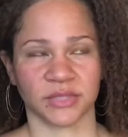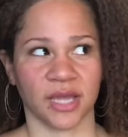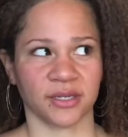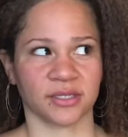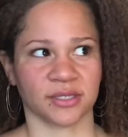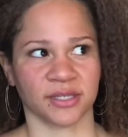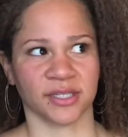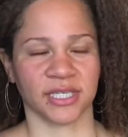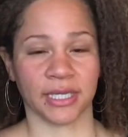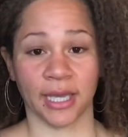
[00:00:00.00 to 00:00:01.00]
Not
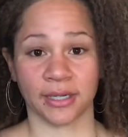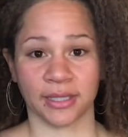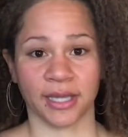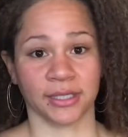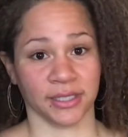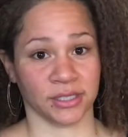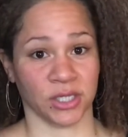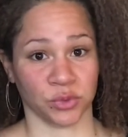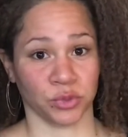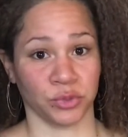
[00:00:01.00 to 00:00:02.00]
necessarily a Cadillac unless
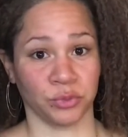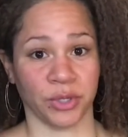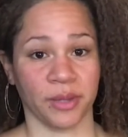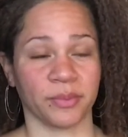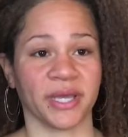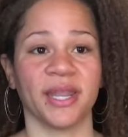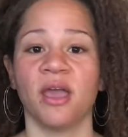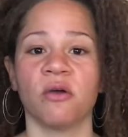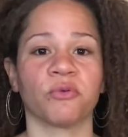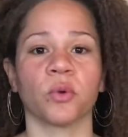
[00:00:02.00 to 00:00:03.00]
that's what you want, but
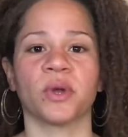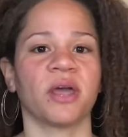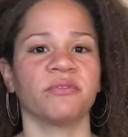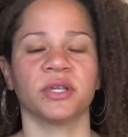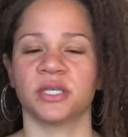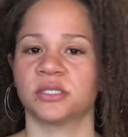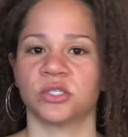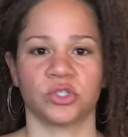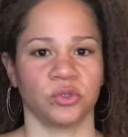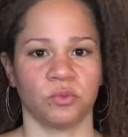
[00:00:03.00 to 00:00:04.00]
for whatever it is
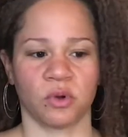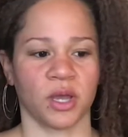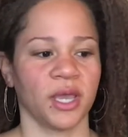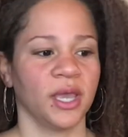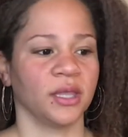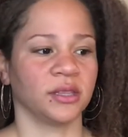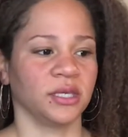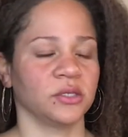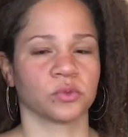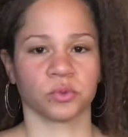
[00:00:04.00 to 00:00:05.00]
that you want,
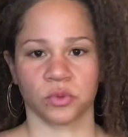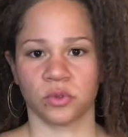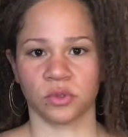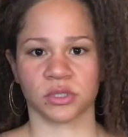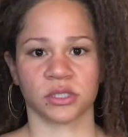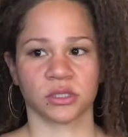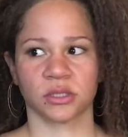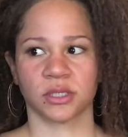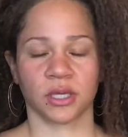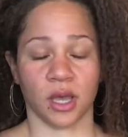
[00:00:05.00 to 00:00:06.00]
these rules
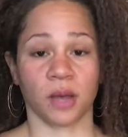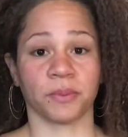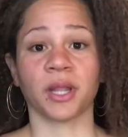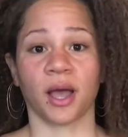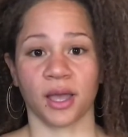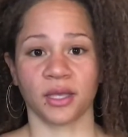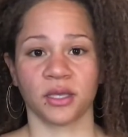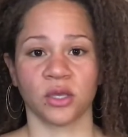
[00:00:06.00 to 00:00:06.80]
apply.